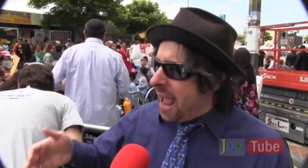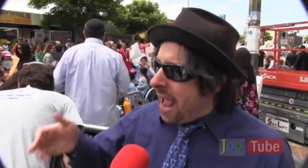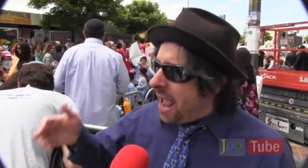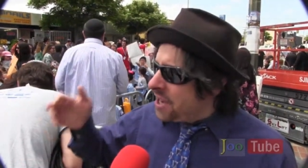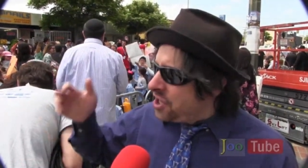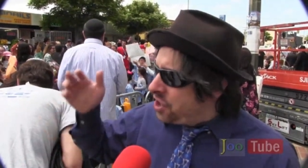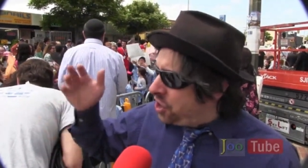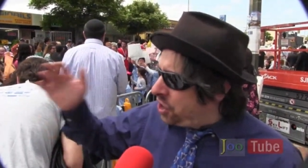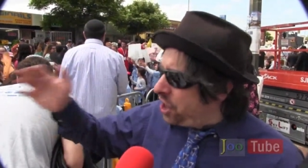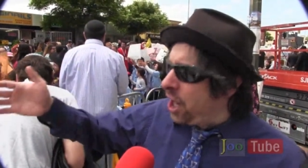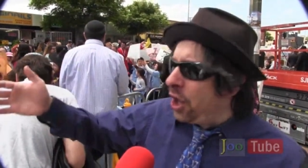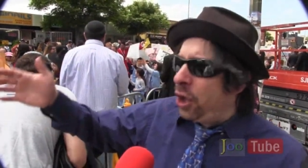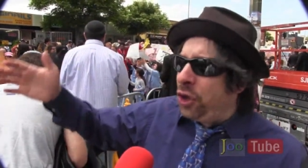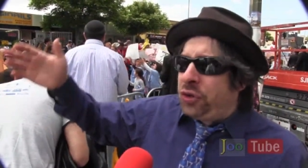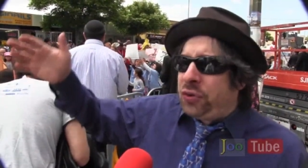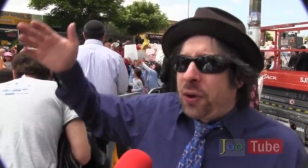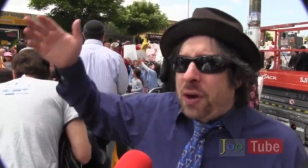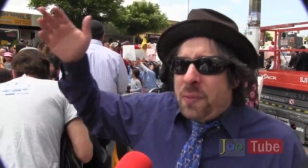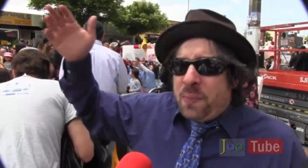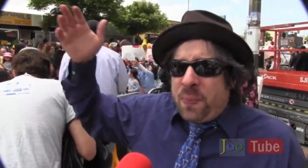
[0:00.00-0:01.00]
and
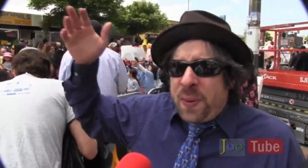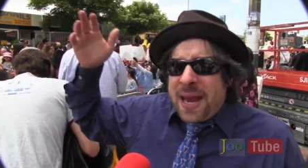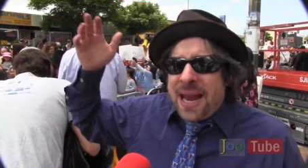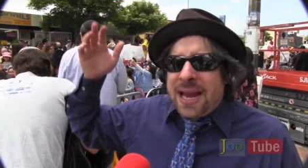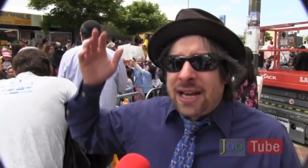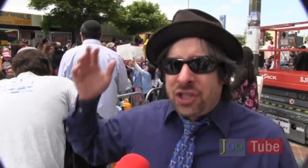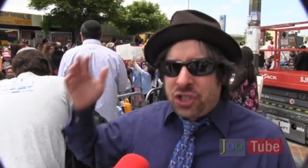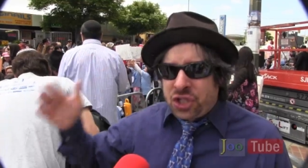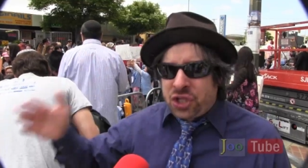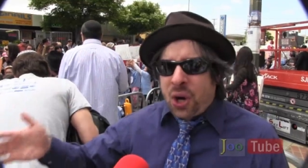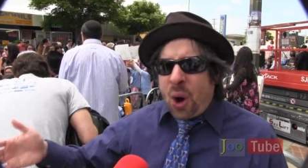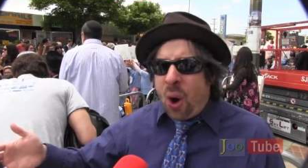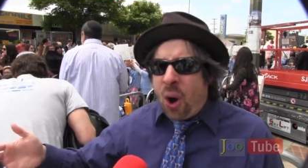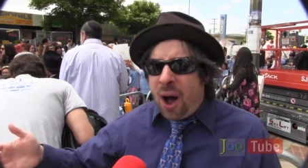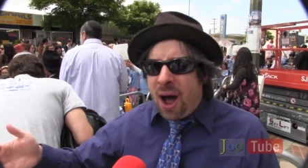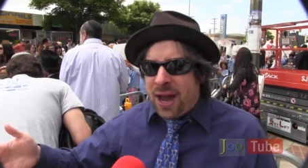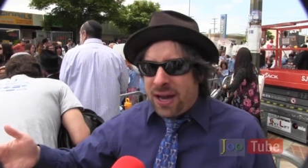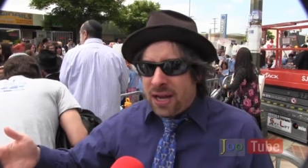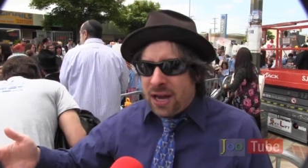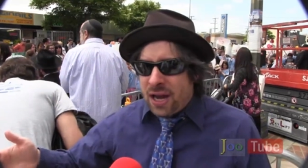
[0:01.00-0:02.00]
children being
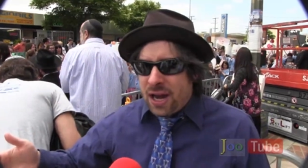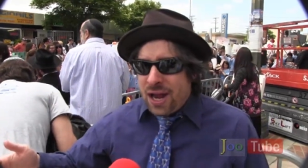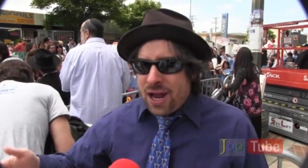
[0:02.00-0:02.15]
taught